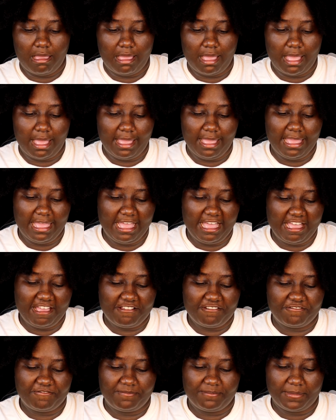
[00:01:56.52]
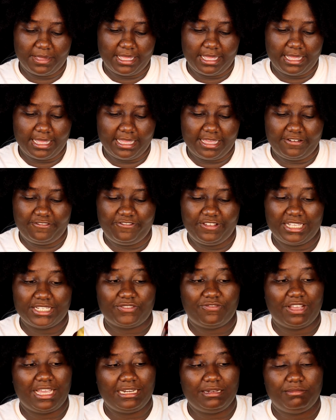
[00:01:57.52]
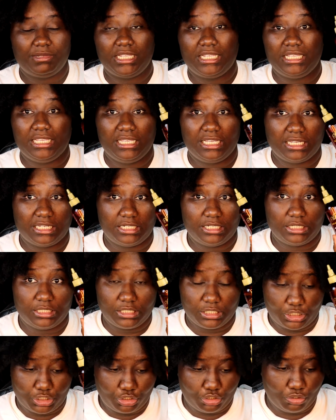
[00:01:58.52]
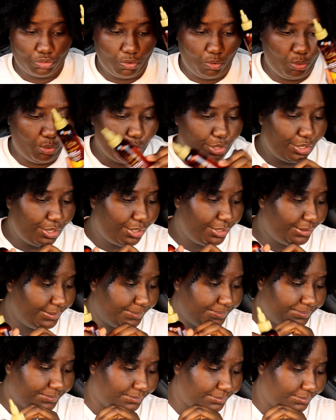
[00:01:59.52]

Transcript: have my Advanced Vitamin E Conditioner Oil.